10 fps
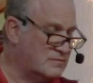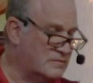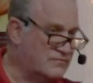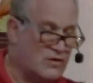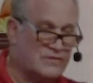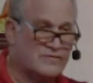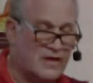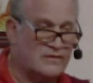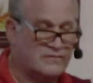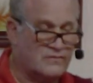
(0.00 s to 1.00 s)
If God's
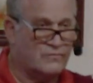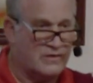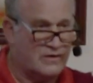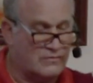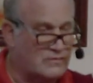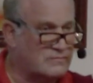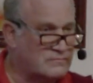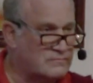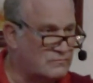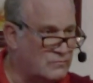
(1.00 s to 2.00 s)
not here, where
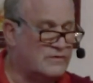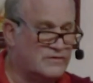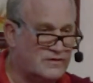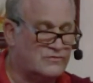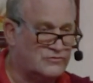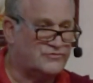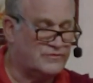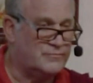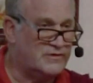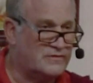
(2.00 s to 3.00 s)
would he or
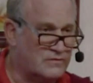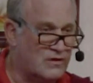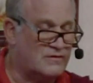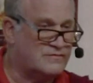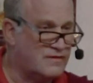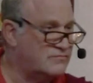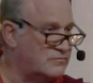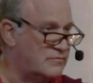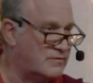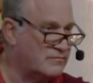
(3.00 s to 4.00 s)
she be? God is
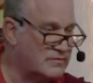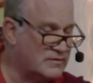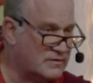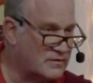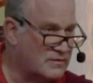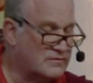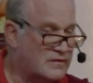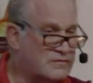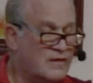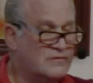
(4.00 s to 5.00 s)
everywhere.
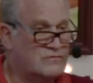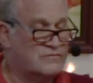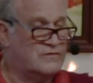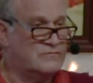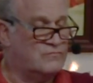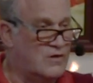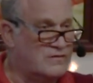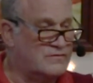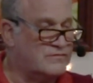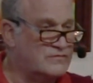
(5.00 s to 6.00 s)
That's seeing the
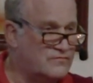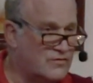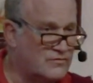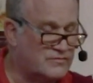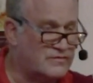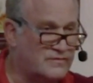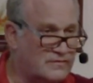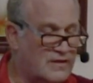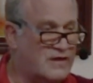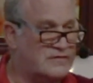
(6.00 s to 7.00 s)
oneness in diversity, the
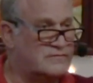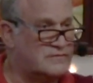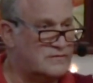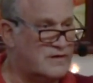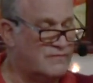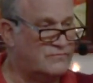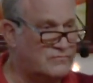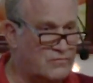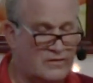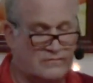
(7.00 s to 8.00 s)
light in
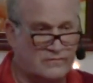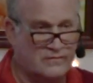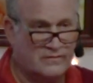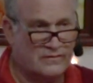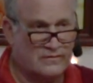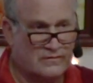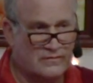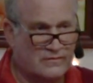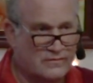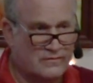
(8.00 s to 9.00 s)
everyone,
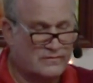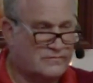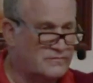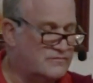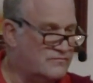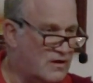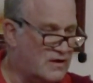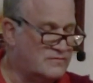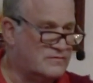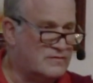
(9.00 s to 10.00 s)
the
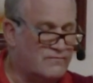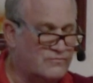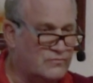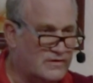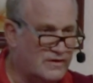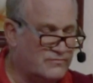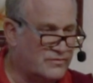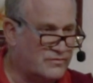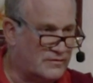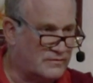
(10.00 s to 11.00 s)
divine in everyone and
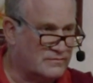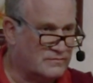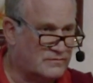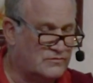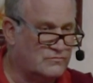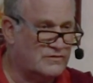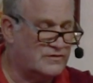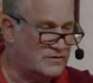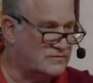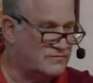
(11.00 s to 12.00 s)
everything, the
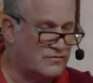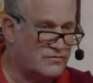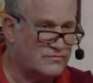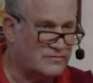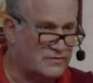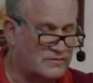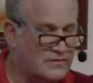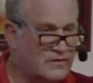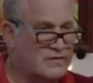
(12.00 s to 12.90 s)
unity in diversity.